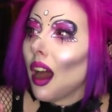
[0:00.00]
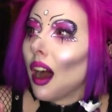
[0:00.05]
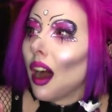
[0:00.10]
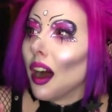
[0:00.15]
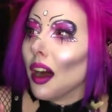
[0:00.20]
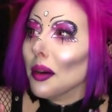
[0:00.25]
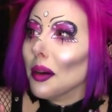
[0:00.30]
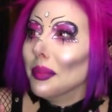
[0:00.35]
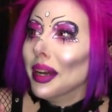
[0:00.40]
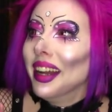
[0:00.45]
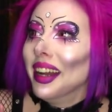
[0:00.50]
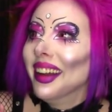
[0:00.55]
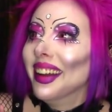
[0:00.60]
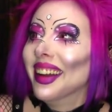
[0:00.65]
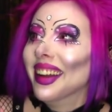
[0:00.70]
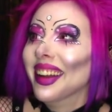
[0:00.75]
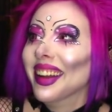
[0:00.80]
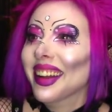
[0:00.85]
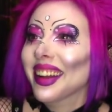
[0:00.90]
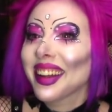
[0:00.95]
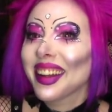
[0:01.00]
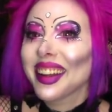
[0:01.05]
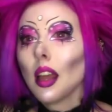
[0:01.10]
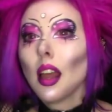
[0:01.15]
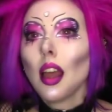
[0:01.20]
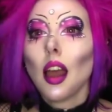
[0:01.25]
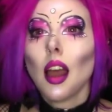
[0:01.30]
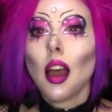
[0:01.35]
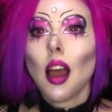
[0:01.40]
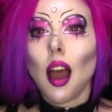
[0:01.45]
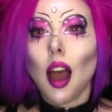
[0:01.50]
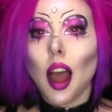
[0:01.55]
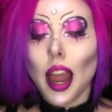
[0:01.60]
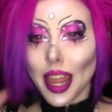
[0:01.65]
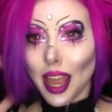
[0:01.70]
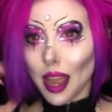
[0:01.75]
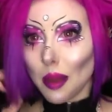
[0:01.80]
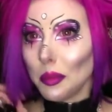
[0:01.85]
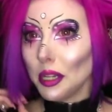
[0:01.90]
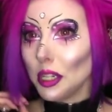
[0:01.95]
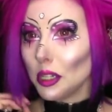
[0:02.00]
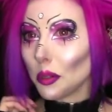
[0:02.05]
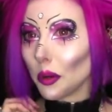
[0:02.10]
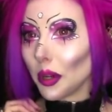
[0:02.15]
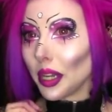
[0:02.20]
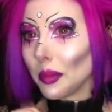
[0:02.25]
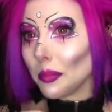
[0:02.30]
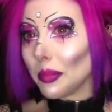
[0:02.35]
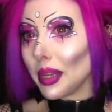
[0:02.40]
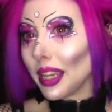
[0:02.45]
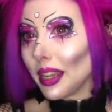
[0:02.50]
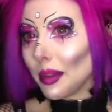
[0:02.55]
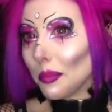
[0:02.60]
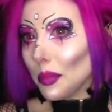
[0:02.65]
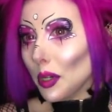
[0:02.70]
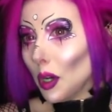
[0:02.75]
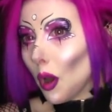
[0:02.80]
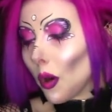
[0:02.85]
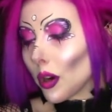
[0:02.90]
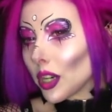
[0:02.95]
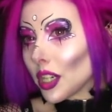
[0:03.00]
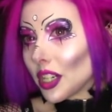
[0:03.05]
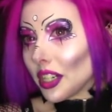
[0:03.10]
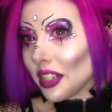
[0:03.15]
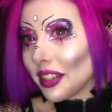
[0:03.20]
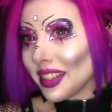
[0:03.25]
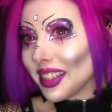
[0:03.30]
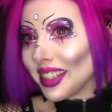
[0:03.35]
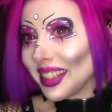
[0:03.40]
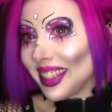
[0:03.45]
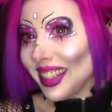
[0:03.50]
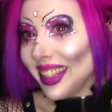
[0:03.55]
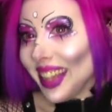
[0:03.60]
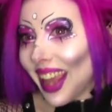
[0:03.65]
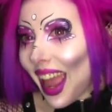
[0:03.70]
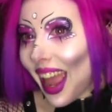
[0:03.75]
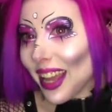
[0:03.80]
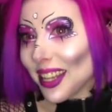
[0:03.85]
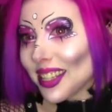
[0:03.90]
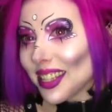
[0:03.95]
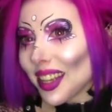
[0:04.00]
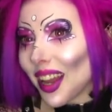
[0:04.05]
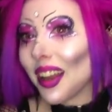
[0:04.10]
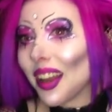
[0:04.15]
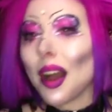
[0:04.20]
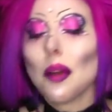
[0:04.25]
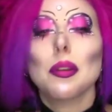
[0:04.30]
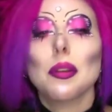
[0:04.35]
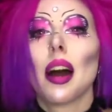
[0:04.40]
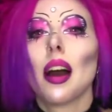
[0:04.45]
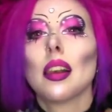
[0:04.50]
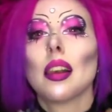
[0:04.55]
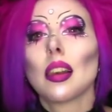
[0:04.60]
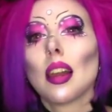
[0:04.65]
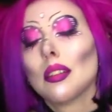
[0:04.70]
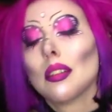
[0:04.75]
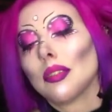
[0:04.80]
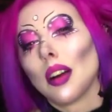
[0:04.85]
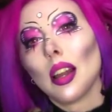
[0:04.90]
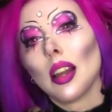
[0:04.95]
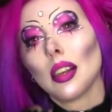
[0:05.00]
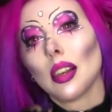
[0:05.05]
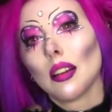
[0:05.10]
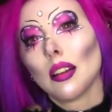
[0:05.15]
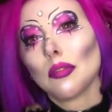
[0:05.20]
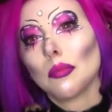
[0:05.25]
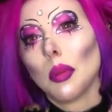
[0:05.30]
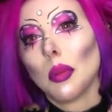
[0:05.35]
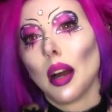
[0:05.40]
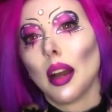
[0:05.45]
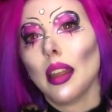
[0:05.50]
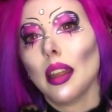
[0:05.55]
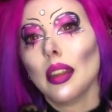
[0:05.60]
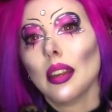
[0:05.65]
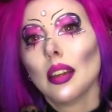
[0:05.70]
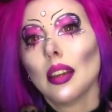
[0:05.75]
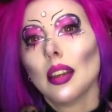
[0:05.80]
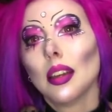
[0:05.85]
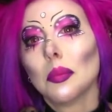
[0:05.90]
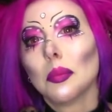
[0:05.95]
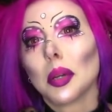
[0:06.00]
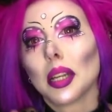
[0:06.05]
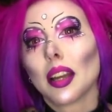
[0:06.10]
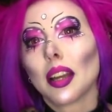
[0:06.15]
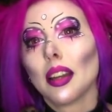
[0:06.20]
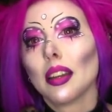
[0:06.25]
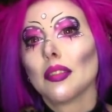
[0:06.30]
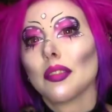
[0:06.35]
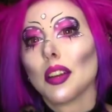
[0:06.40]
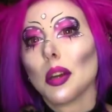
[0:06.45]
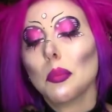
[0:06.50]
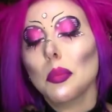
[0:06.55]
I am enjoying being obnoxious. Yes, I mean, I love my kind of